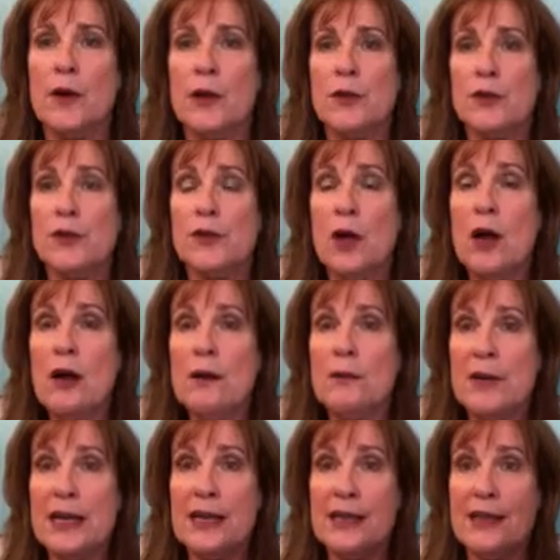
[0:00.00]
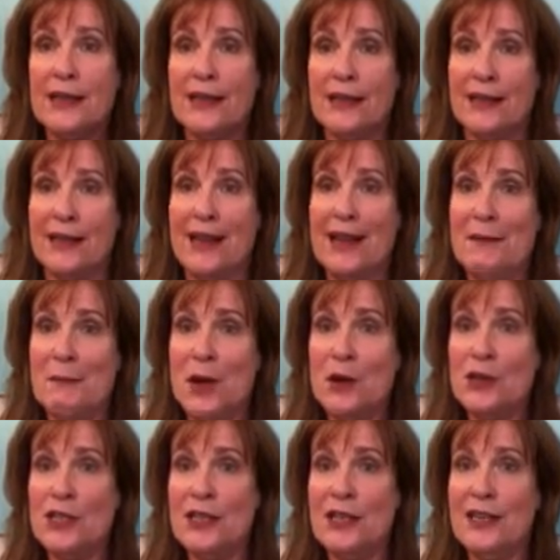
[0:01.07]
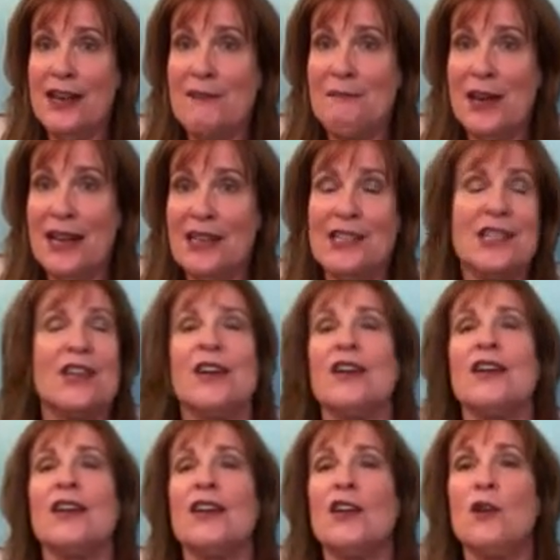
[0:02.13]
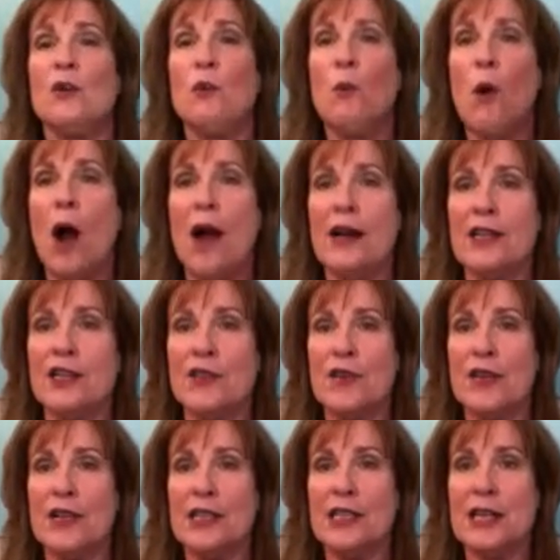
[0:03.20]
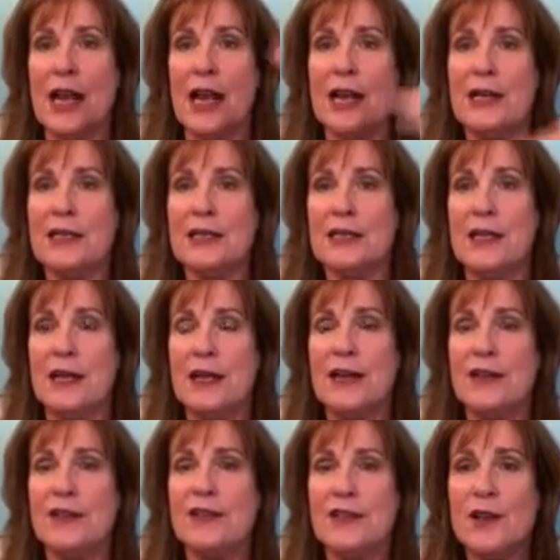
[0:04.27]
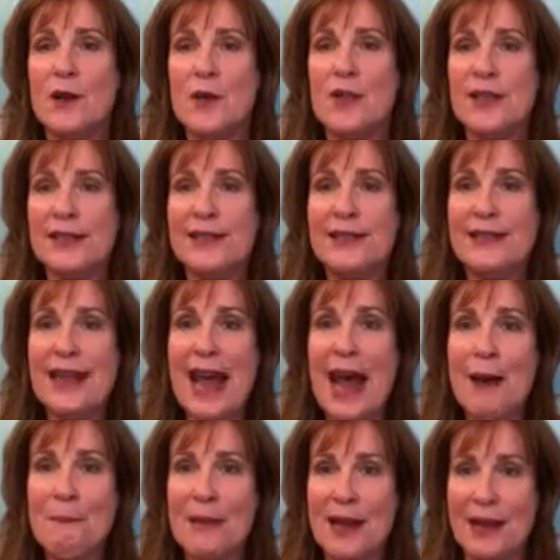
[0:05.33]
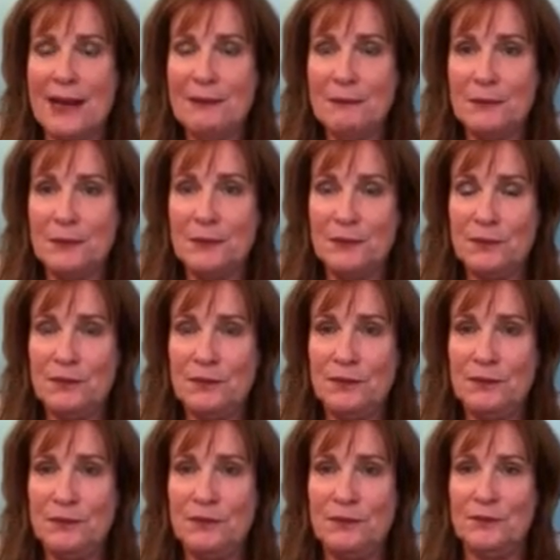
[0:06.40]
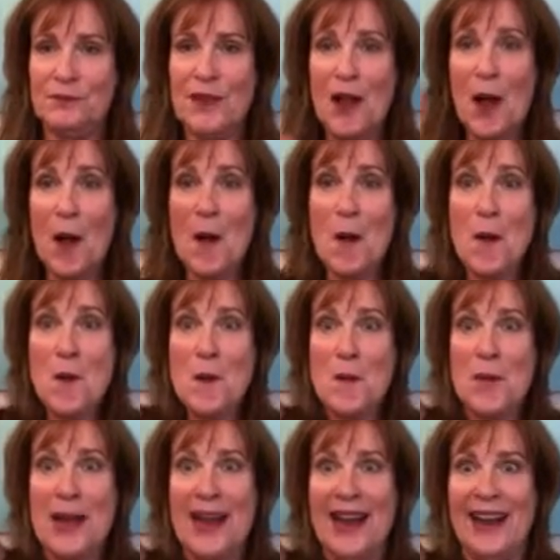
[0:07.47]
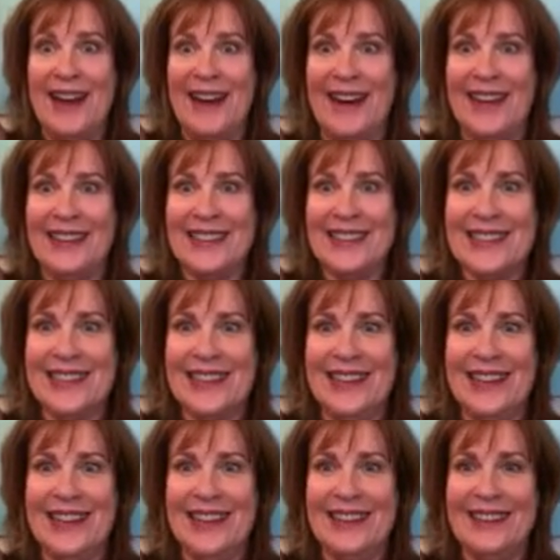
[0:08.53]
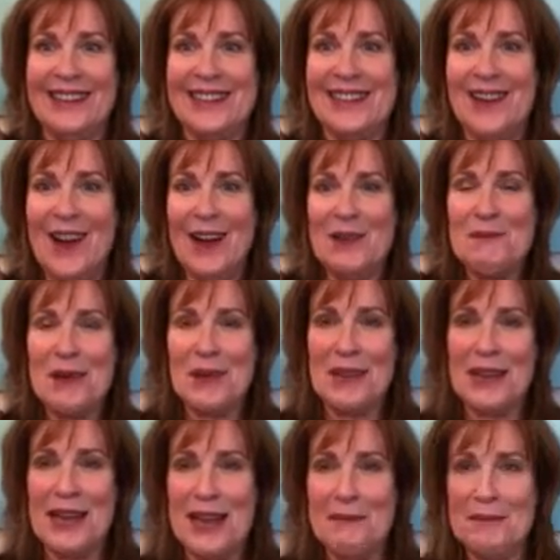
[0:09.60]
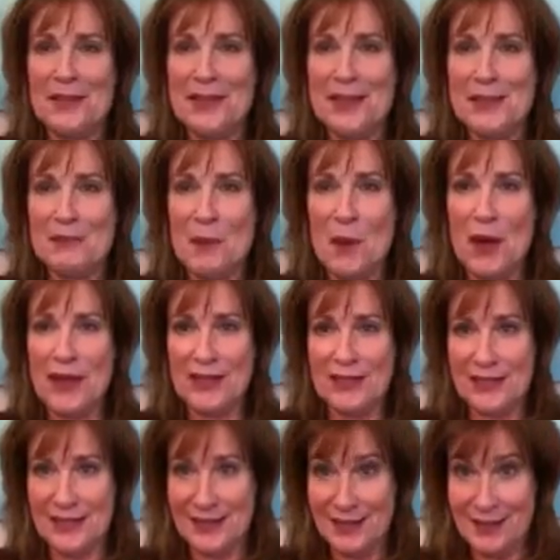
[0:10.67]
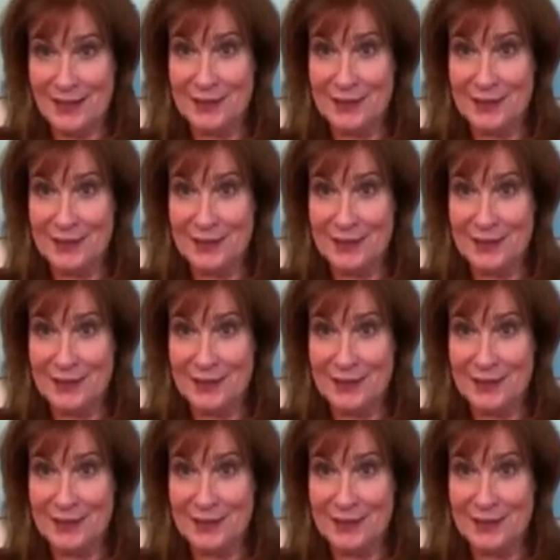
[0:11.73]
You start with an emotion, a picture, you watch for the change. So this tapping, oh my gosh, let's talk about the names of these points.